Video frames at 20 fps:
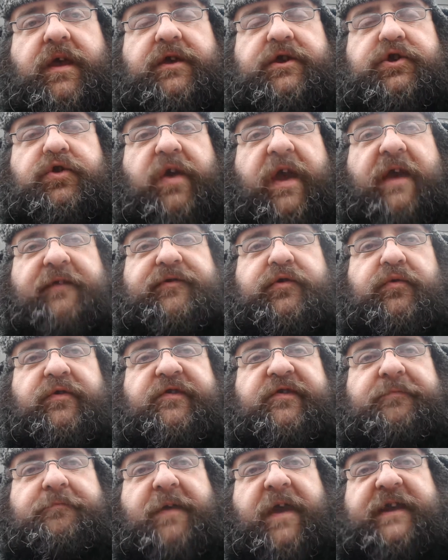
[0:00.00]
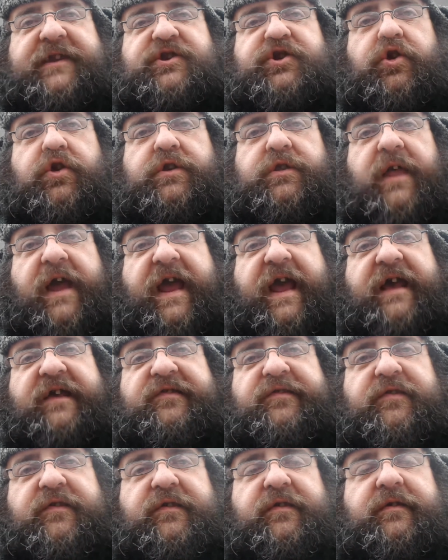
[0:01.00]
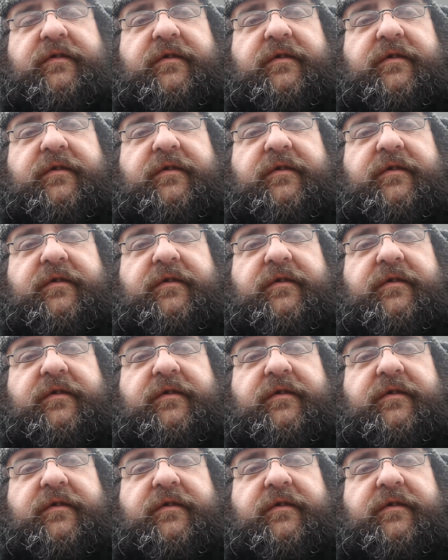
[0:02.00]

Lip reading: You have to inspect your glass